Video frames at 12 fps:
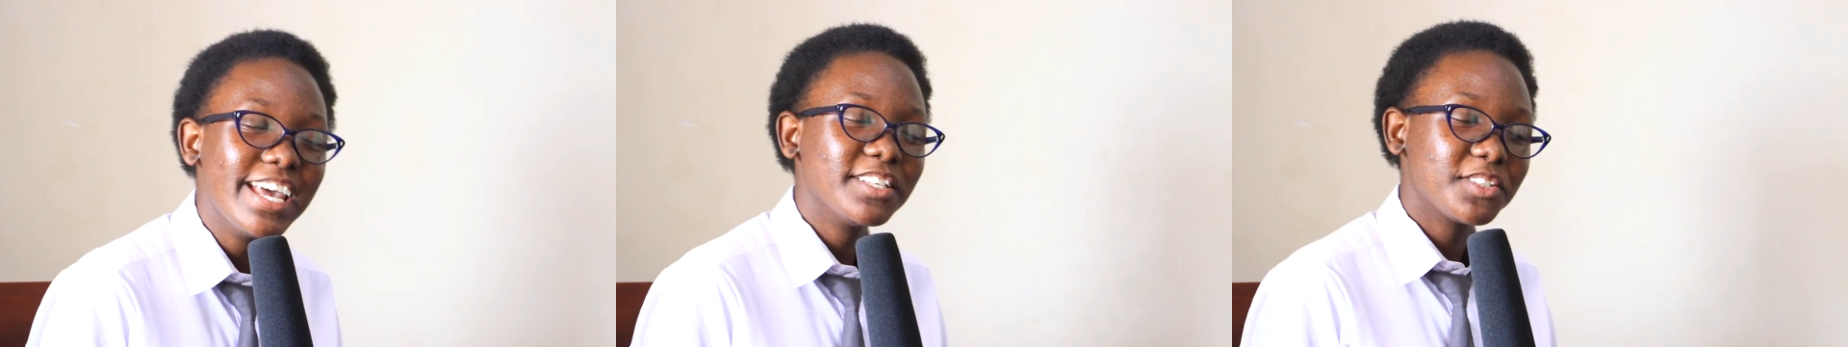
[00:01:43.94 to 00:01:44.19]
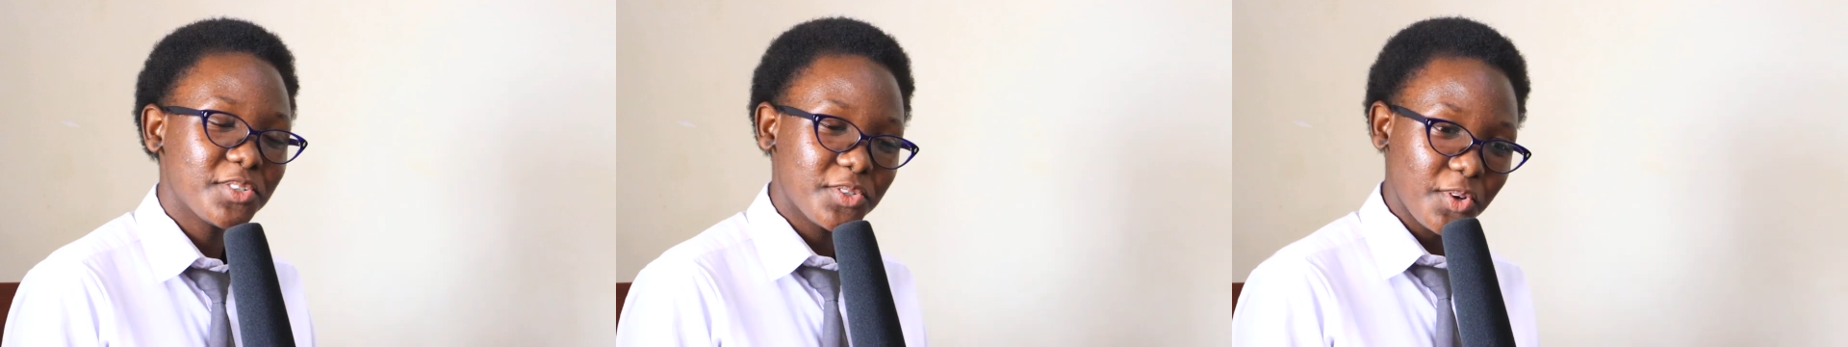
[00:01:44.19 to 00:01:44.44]

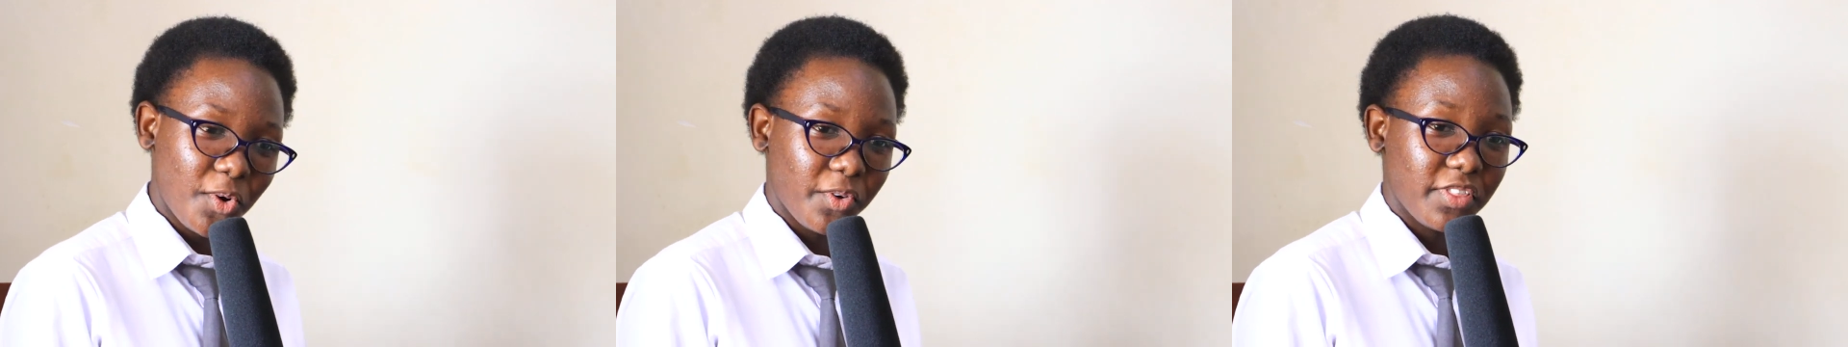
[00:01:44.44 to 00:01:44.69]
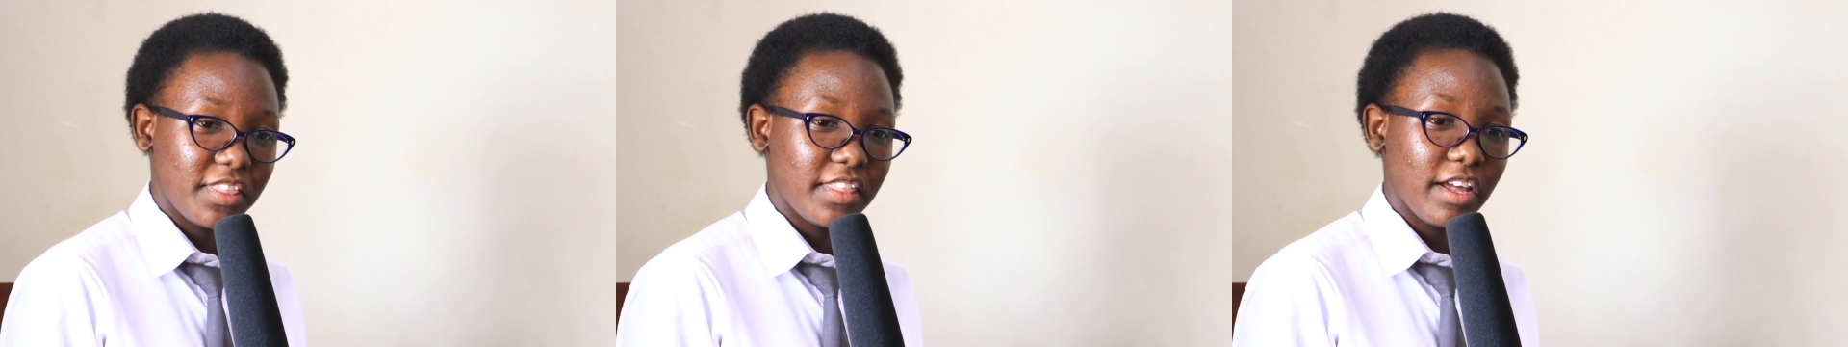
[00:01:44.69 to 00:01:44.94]

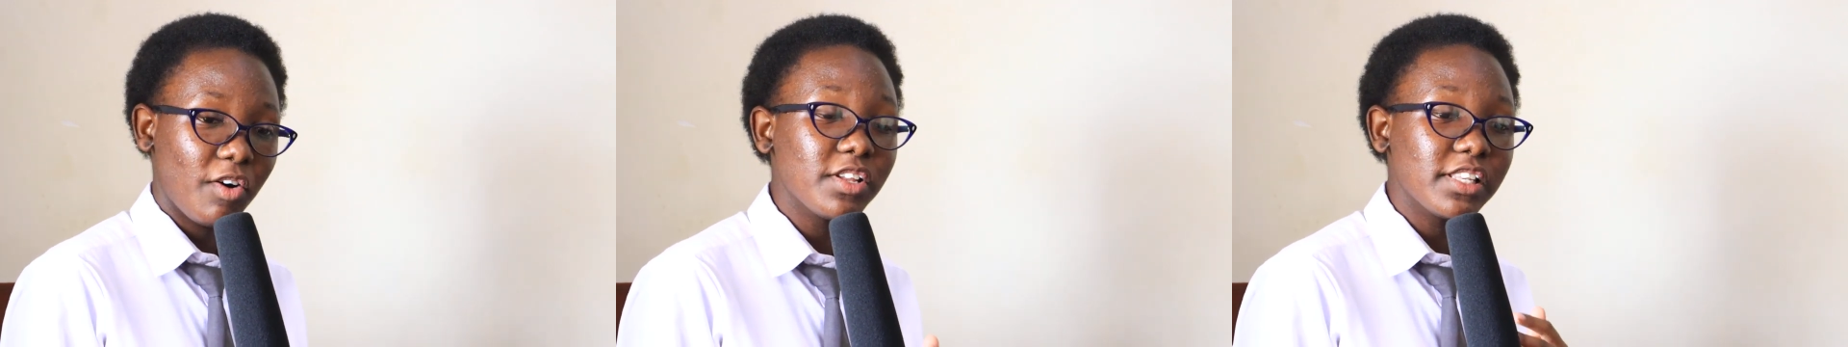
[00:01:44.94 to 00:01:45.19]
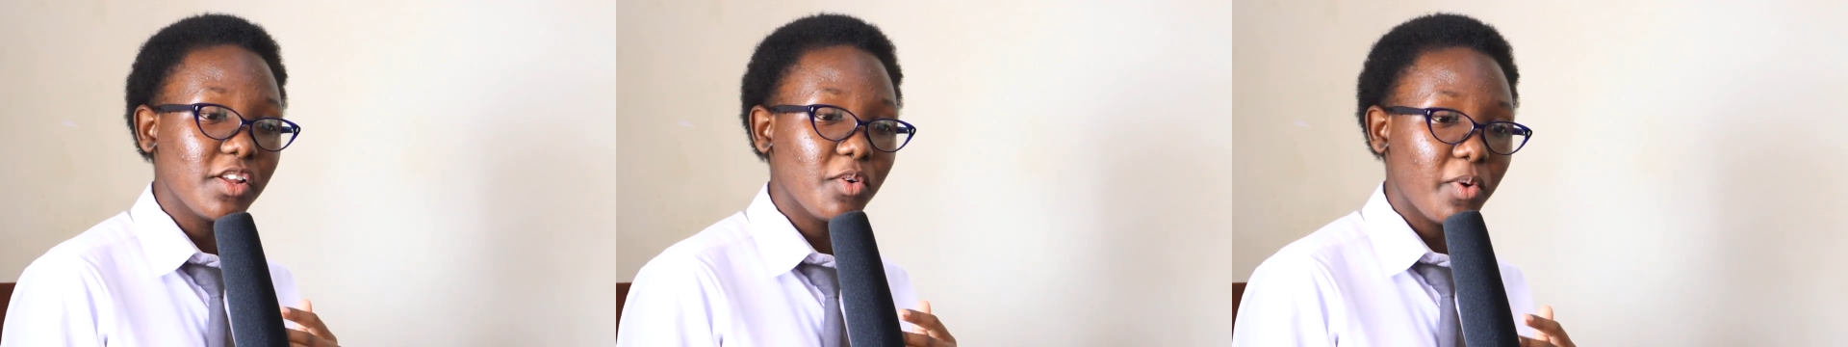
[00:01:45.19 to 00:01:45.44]
So the
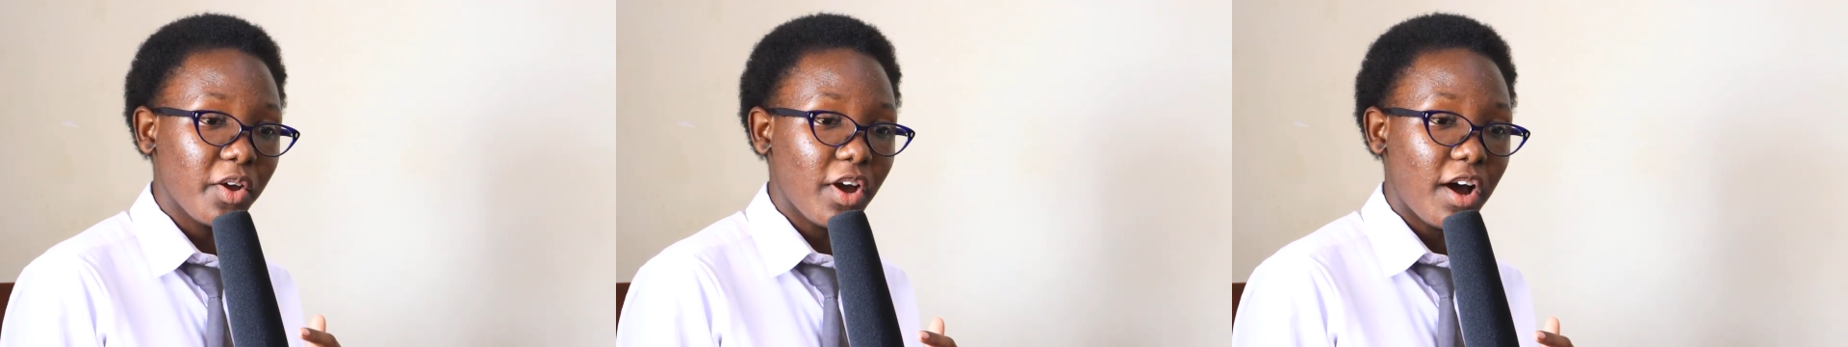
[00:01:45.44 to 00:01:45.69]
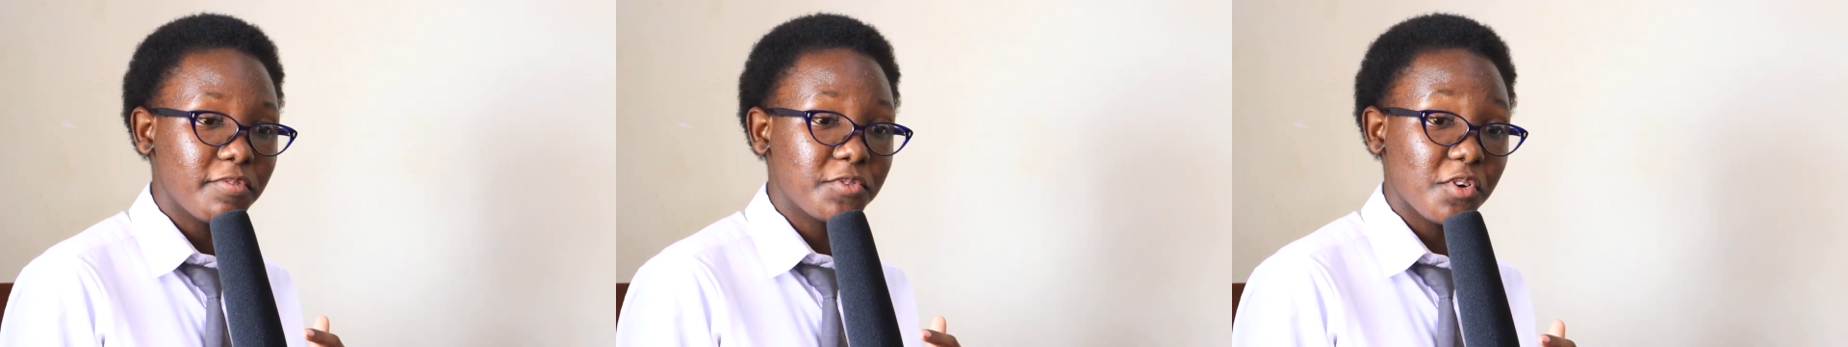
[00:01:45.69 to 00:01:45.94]
only way you
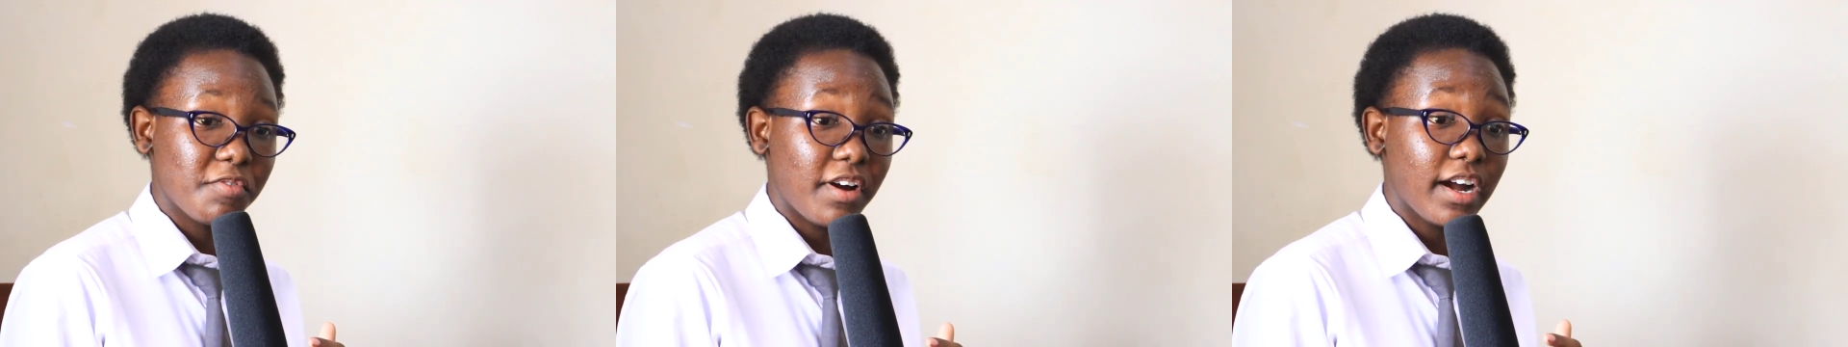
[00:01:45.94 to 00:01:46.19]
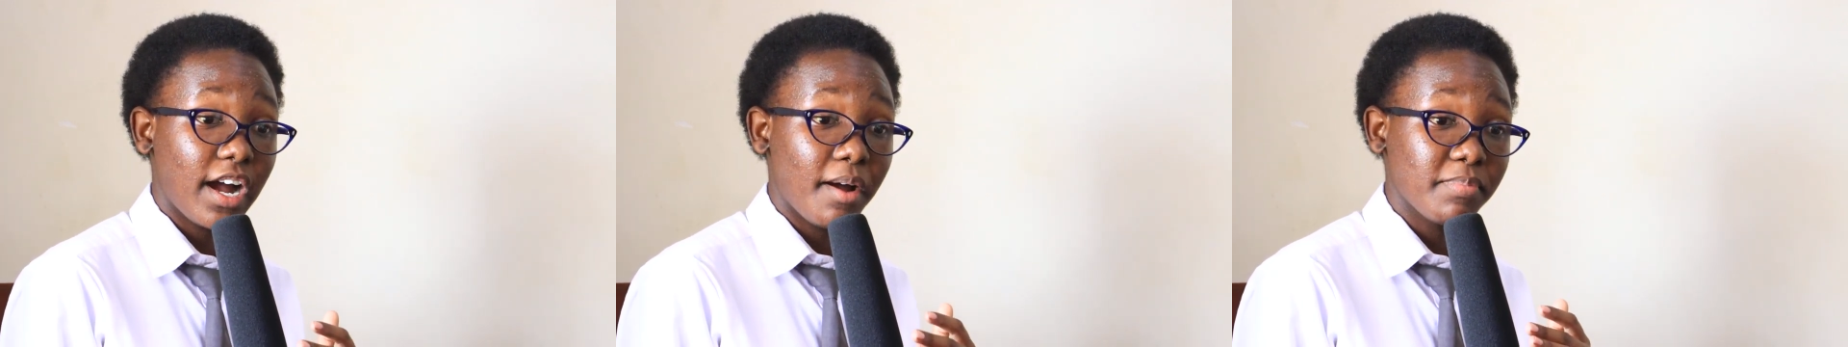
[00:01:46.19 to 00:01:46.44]
have to
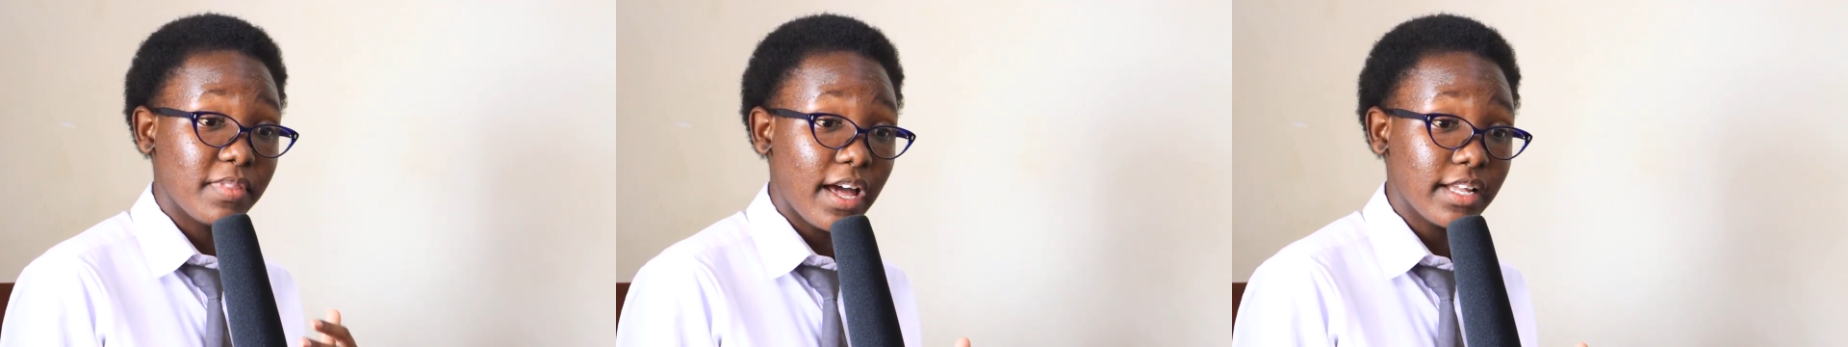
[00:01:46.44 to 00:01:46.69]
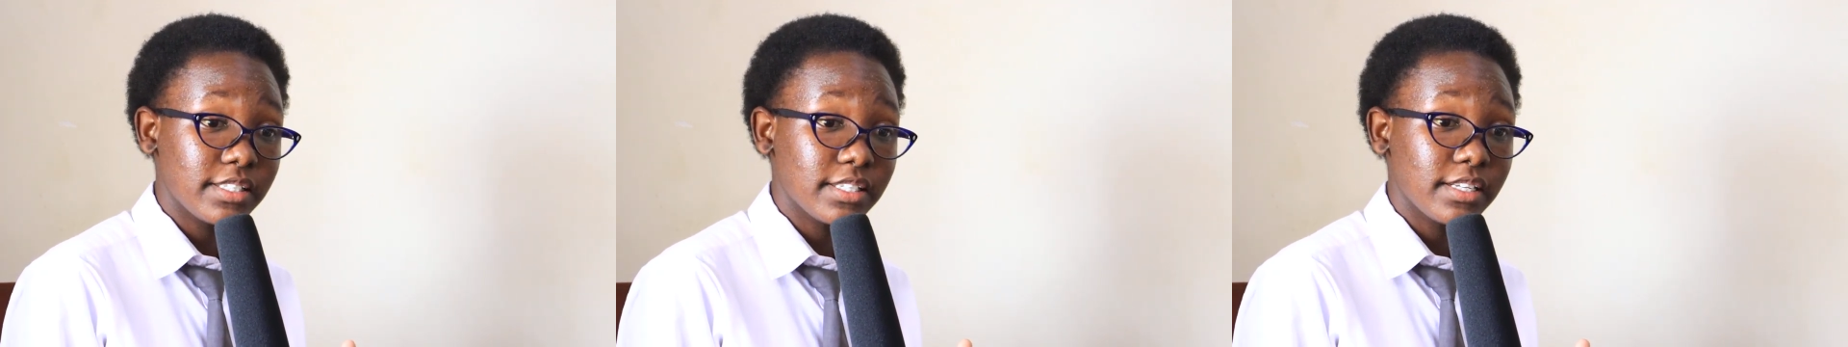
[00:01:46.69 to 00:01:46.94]
overcome
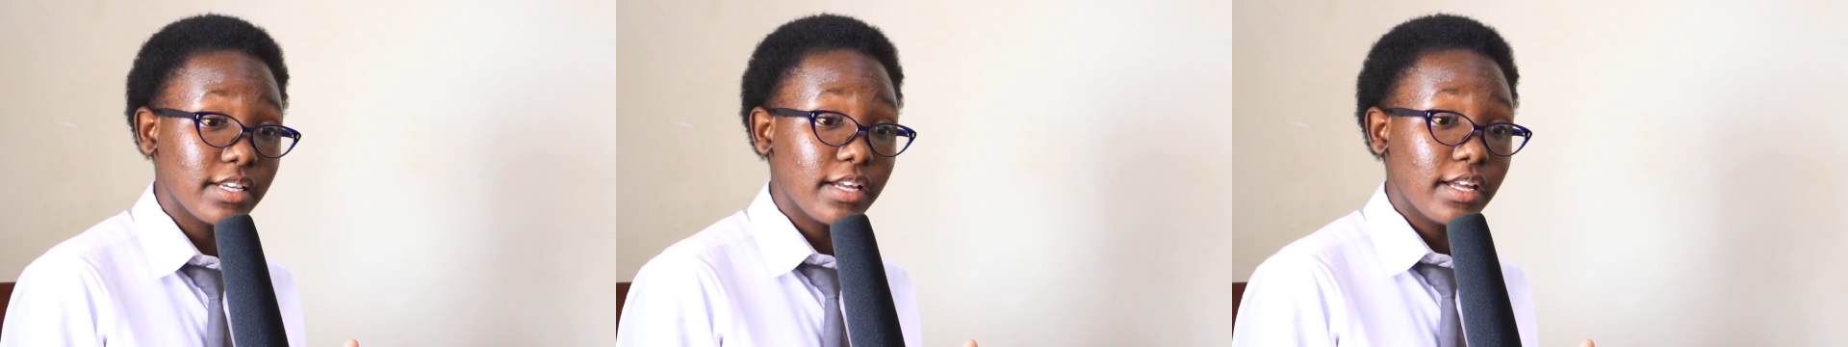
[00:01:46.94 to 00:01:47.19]
that,